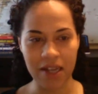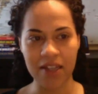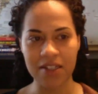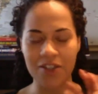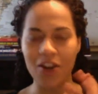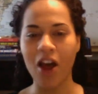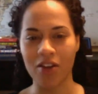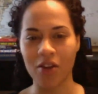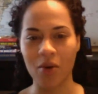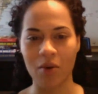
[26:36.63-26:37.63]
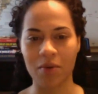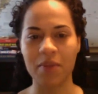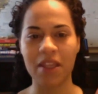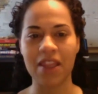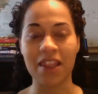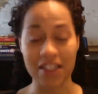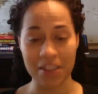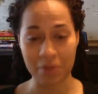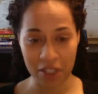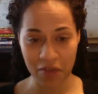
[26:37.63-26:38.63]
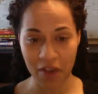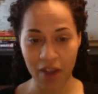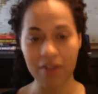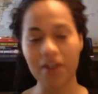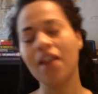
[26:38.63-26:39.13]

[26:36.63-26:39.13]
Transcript: I did not know it would be this much fun